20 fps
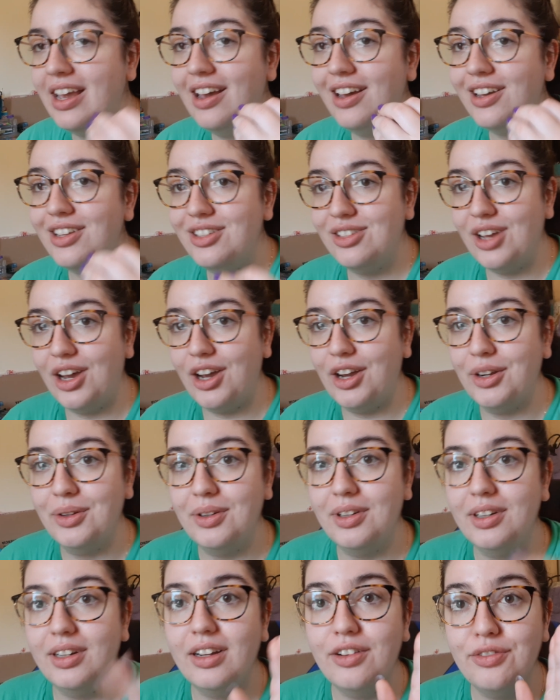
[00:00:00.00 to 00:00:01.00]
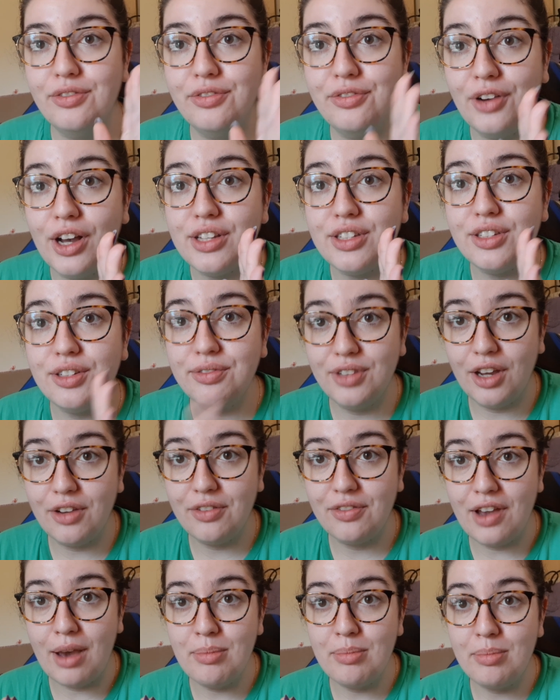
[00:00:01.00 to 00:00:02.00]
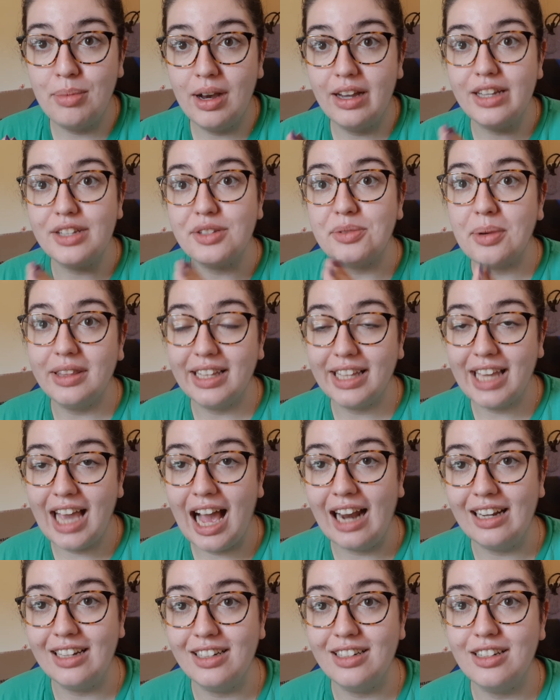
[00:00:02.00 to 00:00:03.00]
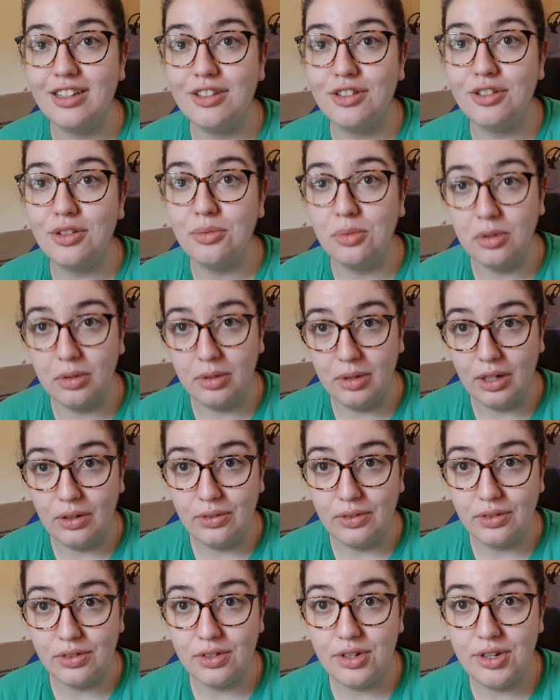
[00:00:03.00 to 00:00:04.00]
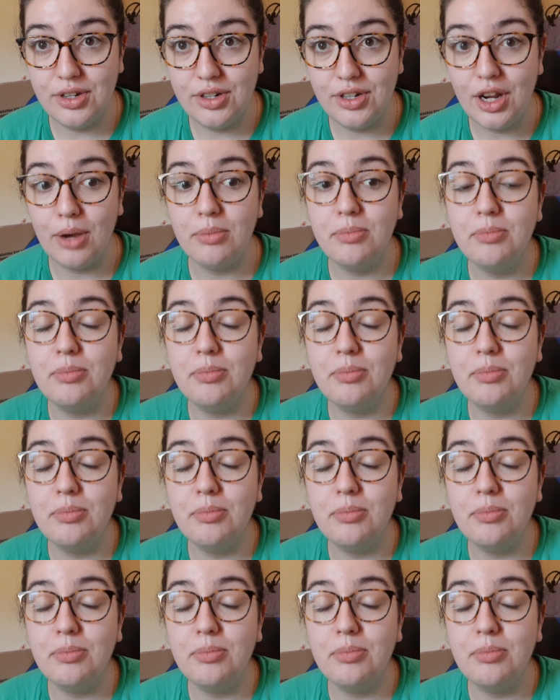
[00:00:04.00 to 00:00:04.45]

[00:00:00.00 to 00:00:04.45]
So 1st of November is when the calendars will launch.